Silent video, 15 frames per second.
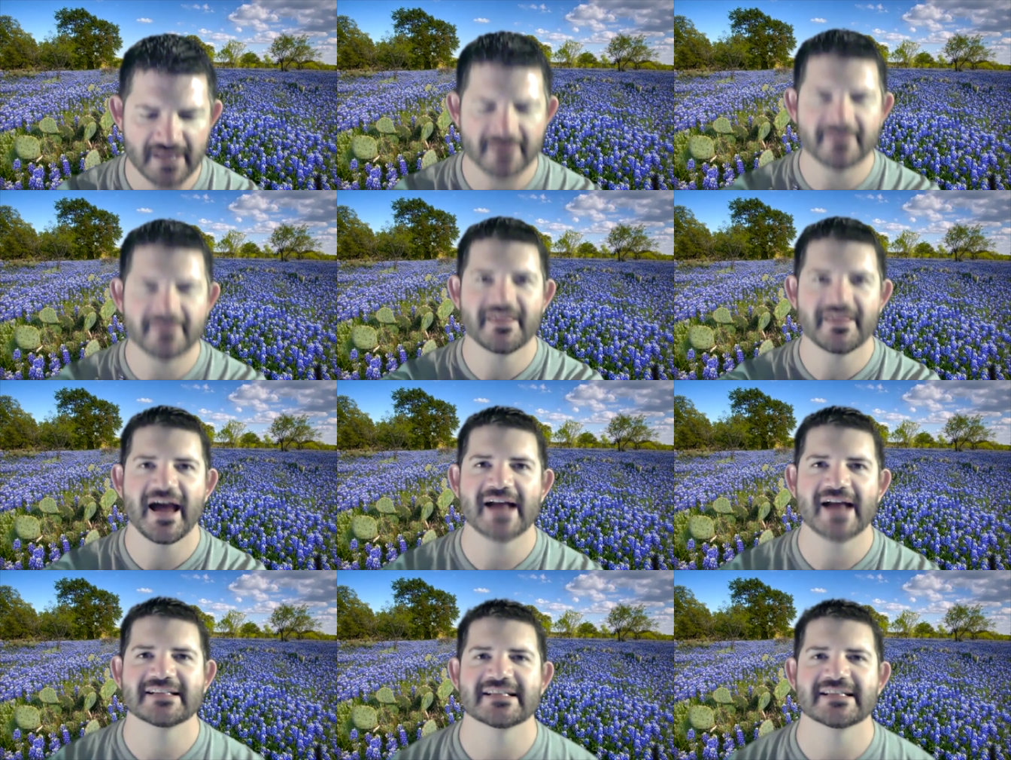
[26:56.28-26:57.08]

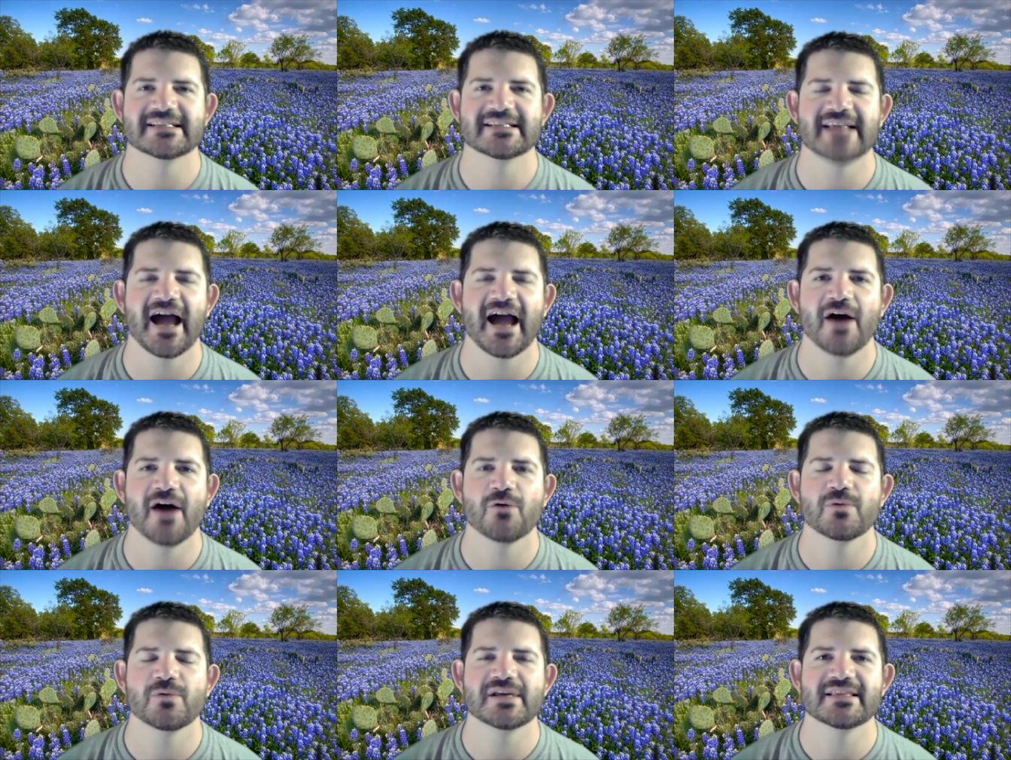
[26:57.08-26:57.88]
That is how
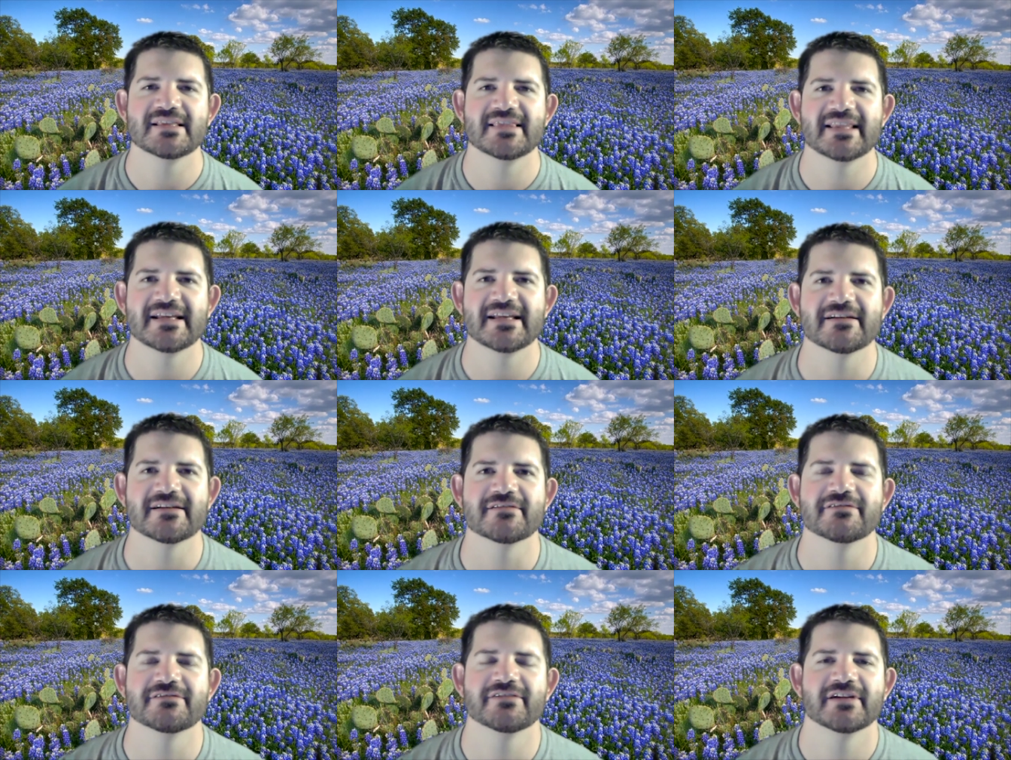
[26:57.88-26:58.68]
we
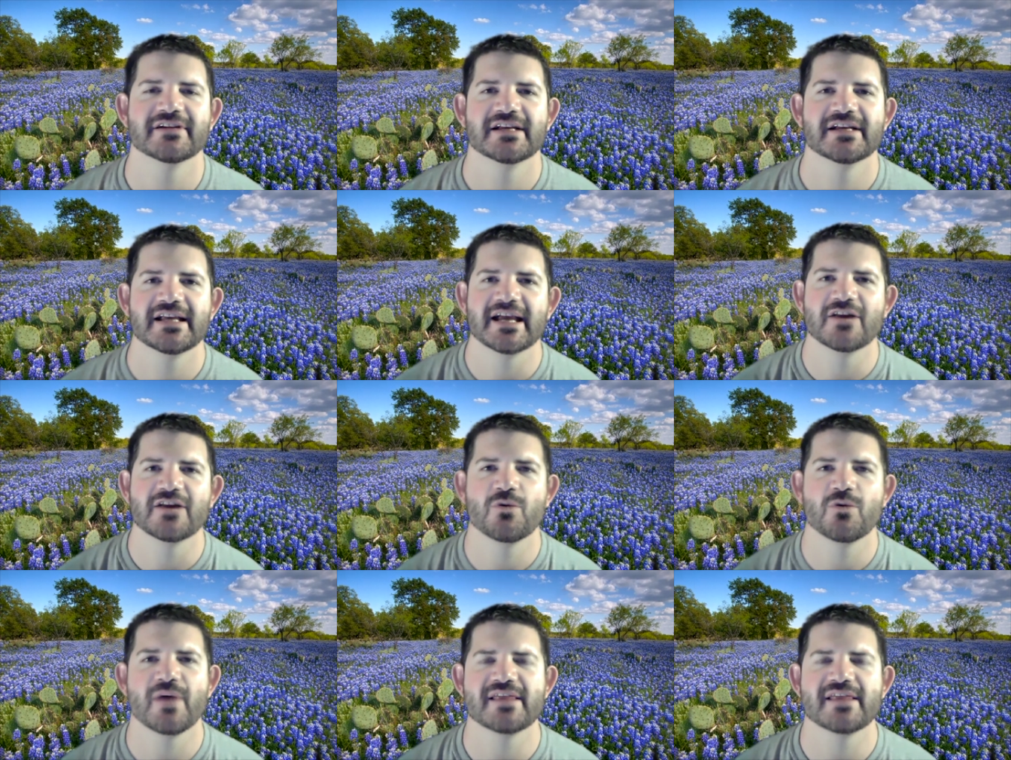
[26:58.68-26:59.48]
live in
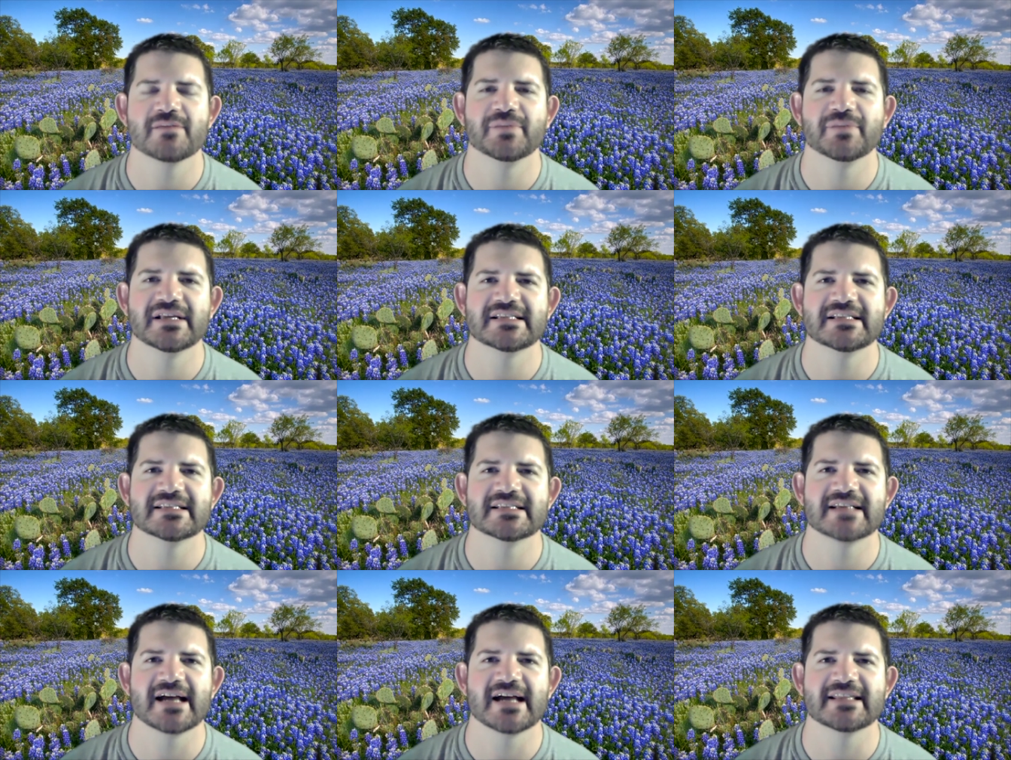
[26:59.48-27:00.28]
a way that
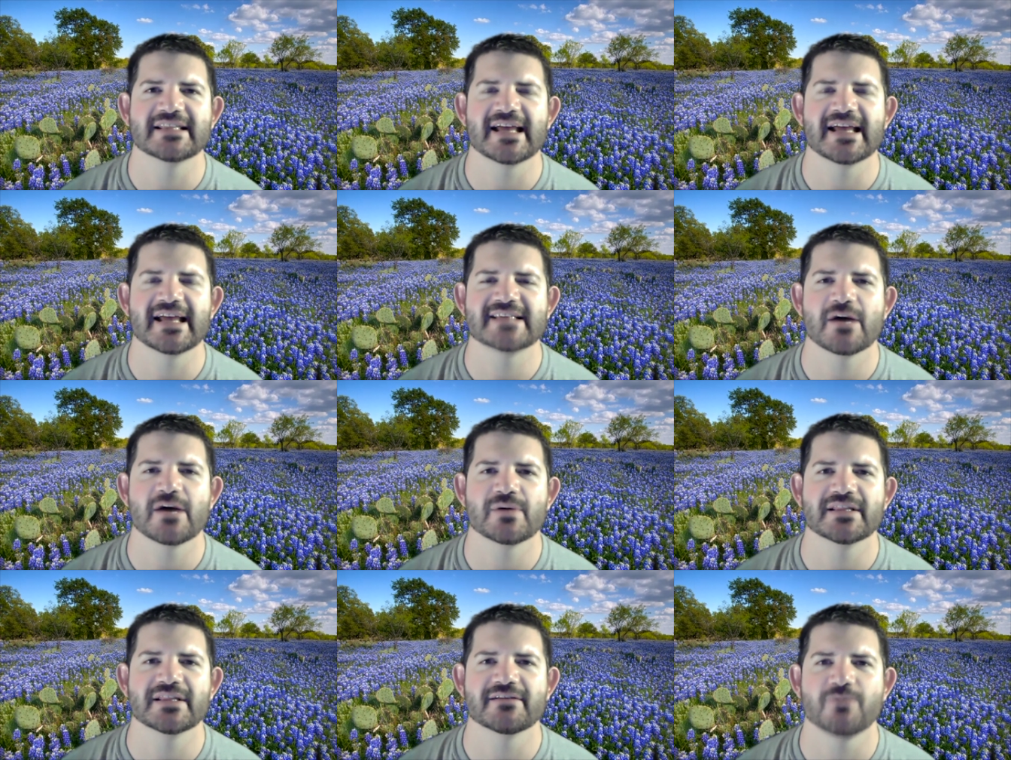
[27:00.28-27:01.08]
pleases God. That is how
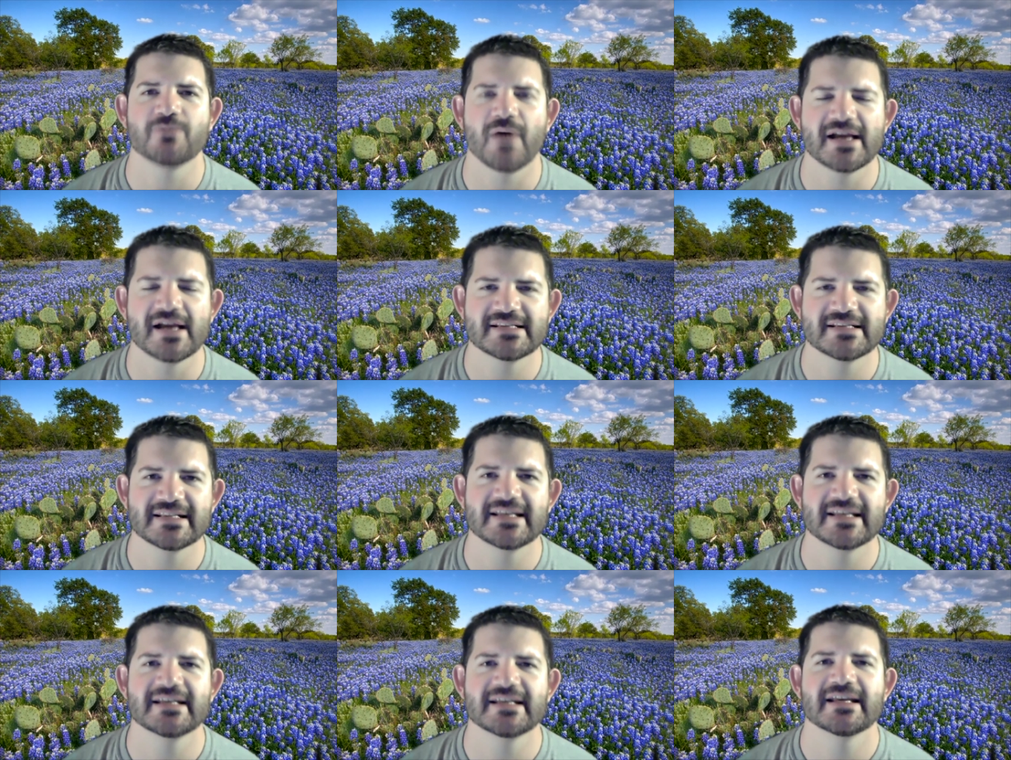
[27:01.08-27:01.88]
we live
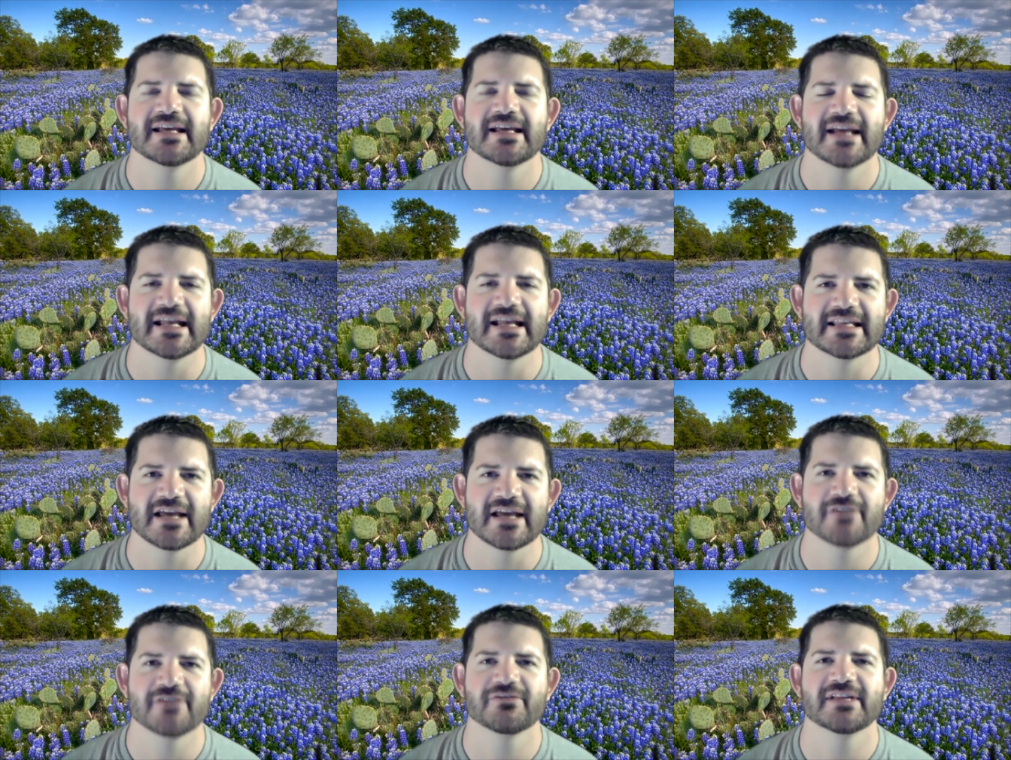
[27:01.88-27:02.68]
wisely and
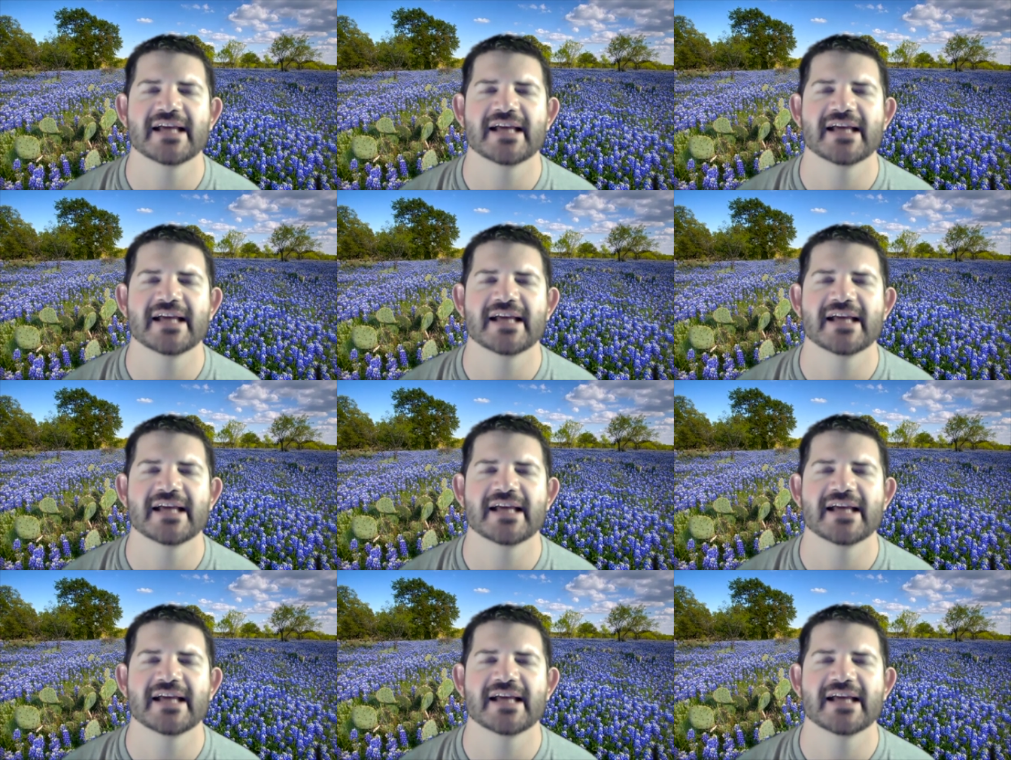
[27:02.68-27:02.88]
carefully, and